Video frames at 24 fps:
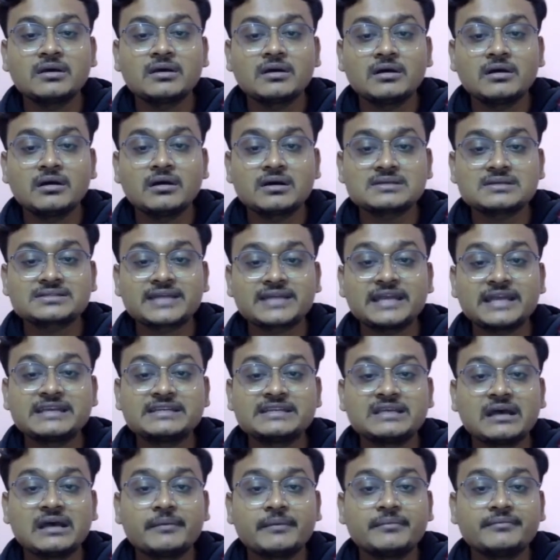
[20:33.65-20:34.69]
or
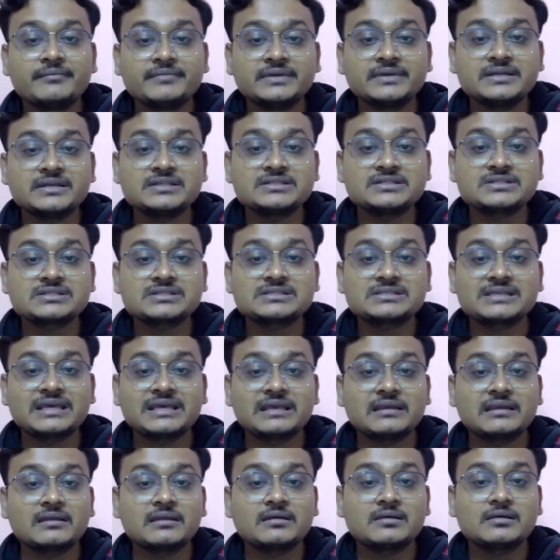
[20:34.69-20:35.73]
scantia. It is skin.